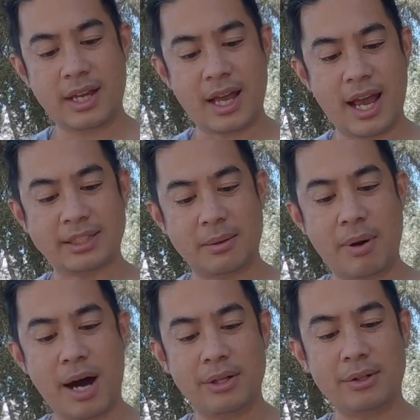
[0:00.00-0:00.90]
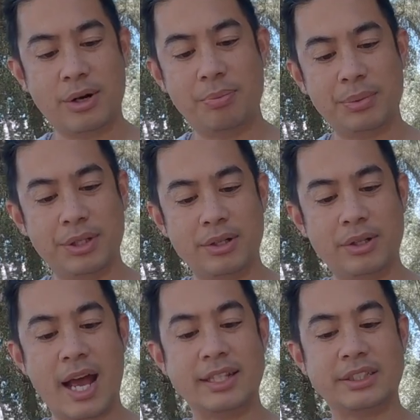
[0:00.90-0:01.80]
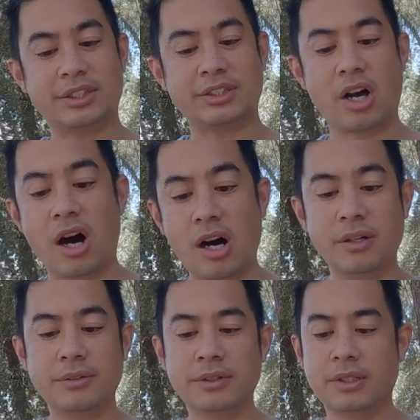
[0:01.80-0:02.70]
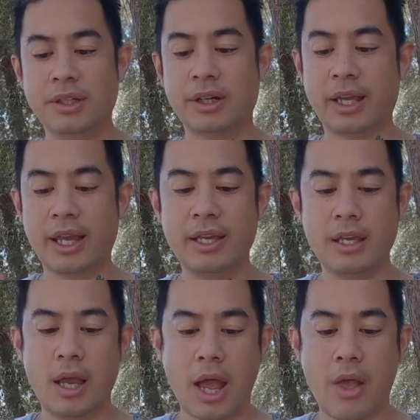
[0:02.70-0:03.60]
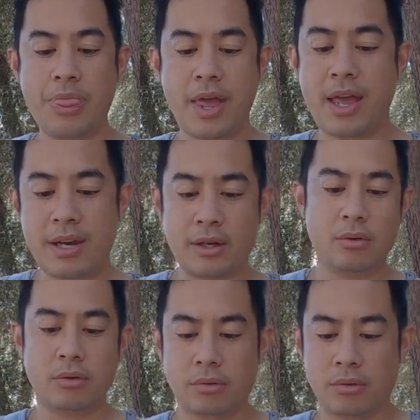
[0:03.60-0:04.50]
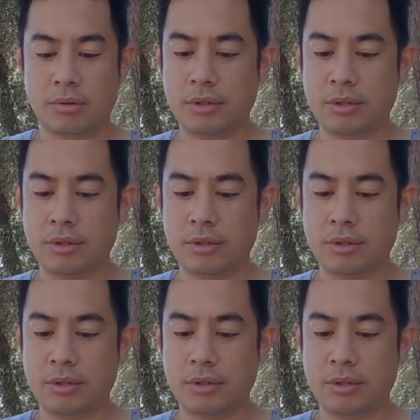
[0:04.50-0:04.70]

Oh, it nice. has a bottle opener. It has a saw. Okay. Whoa. And then, oh,